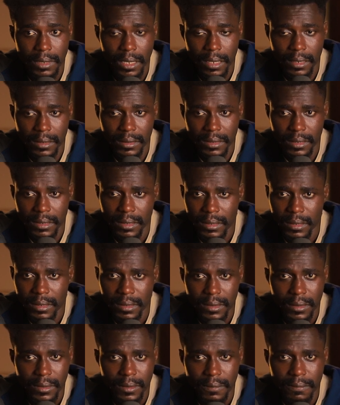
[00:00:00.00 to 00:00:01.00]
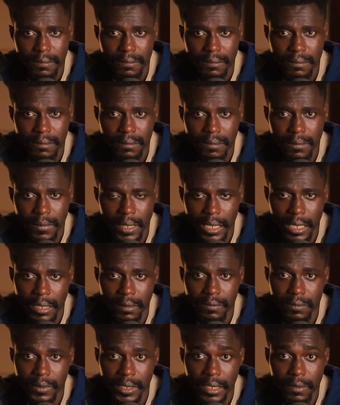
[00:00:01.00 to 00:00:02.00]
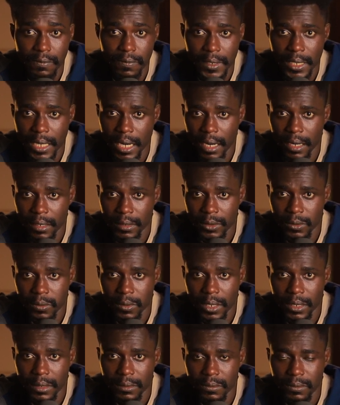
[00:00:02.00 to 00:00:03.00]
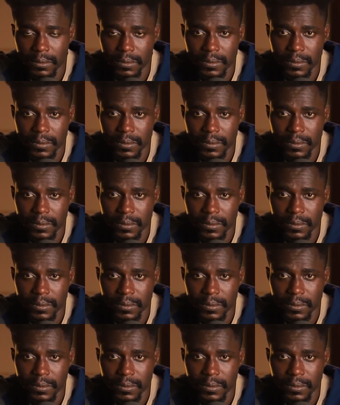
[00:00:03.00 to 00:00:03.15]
And I can't really figure out what